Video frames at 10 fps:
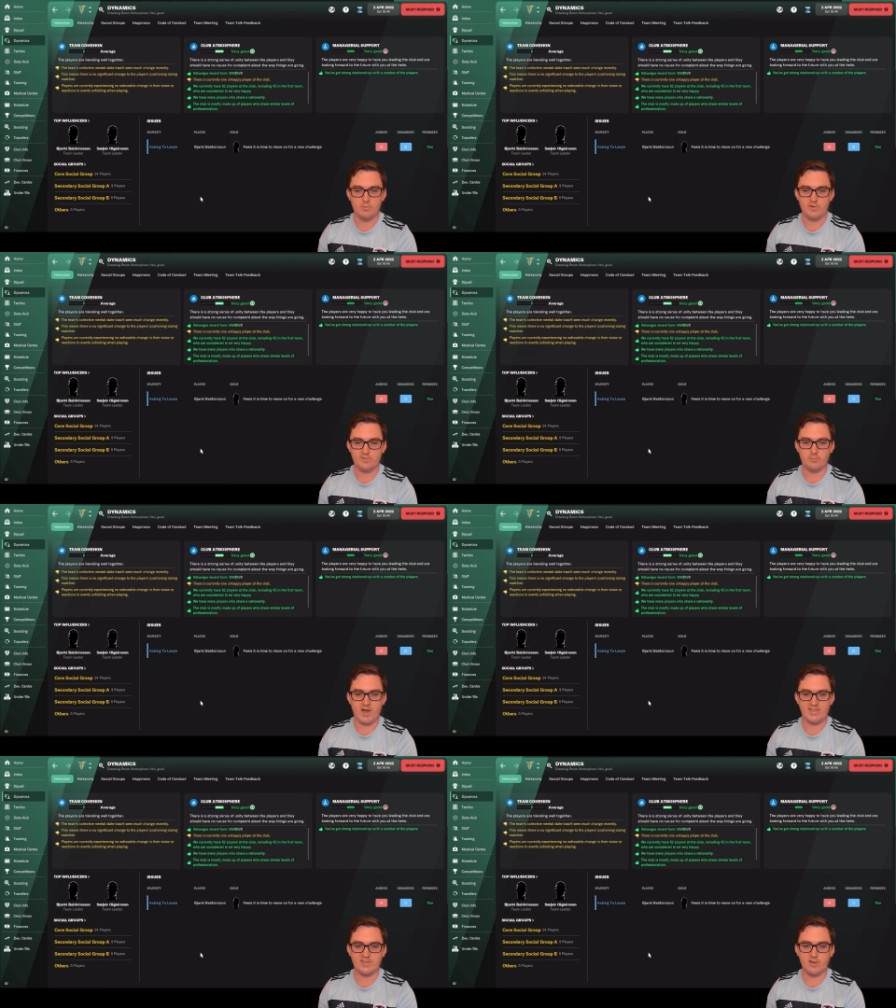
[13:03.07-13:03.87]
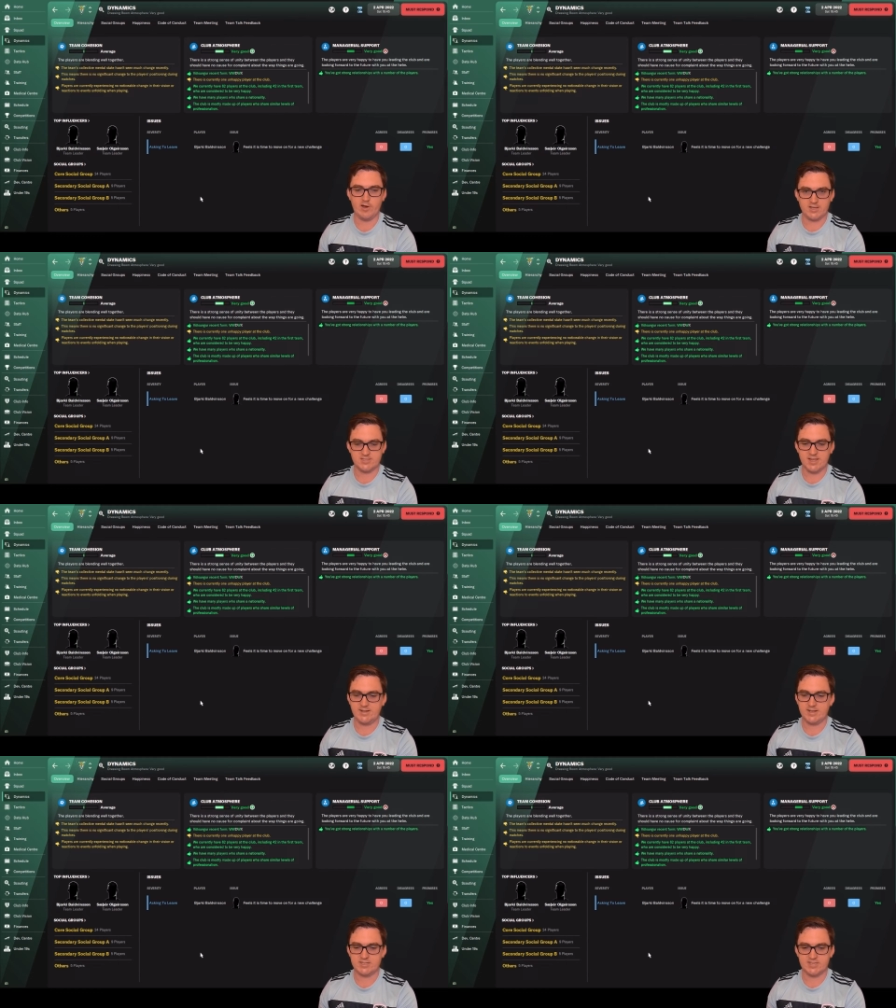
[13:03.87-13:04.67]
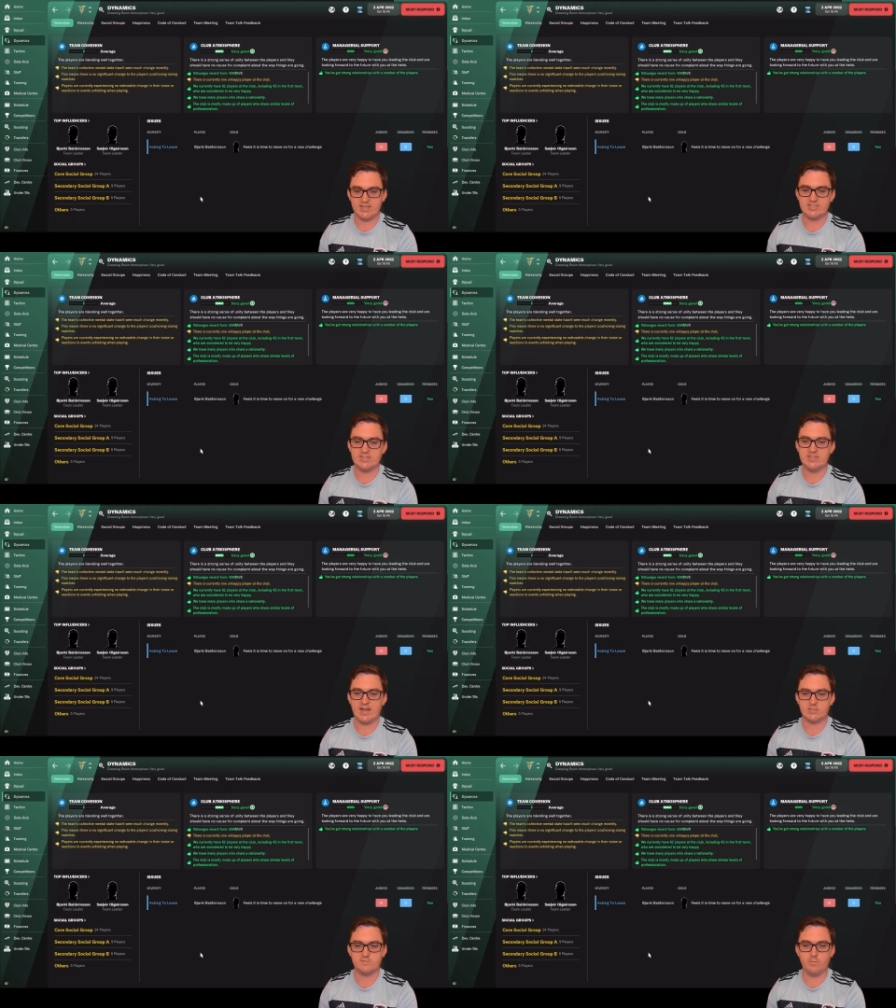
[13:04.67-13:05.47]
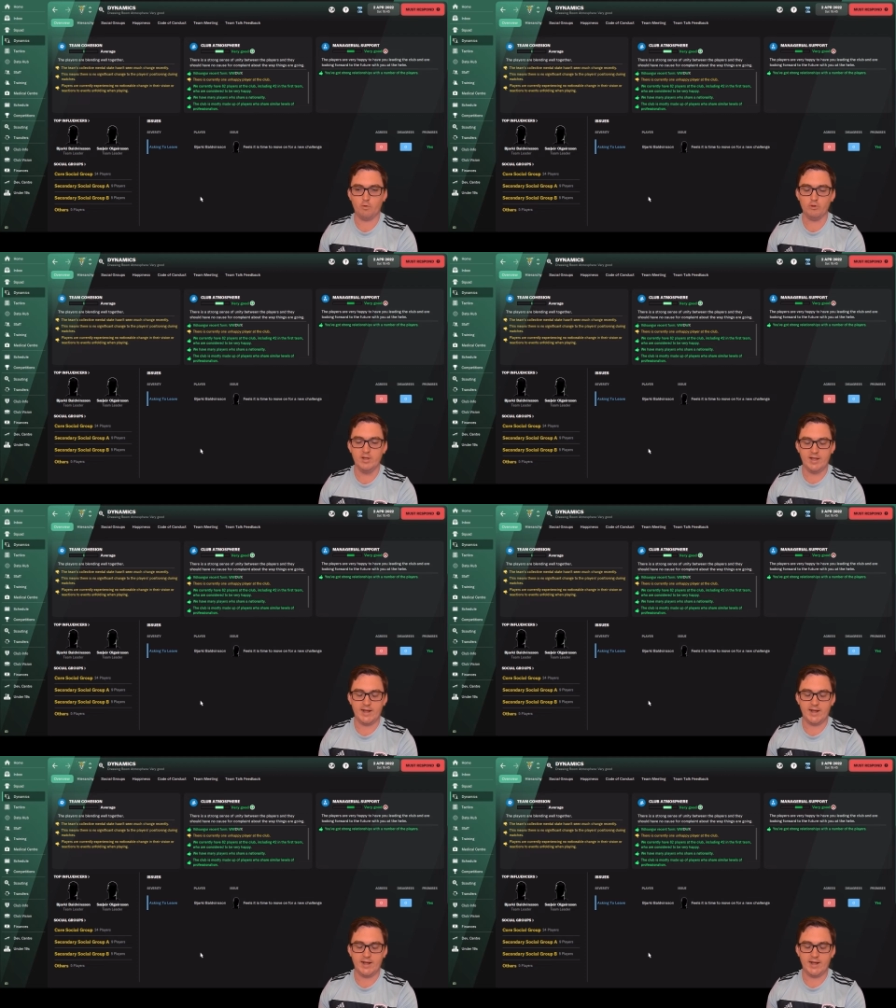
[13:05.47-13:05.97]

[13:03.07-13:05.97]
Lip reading: with the way that the Icelandic season does fall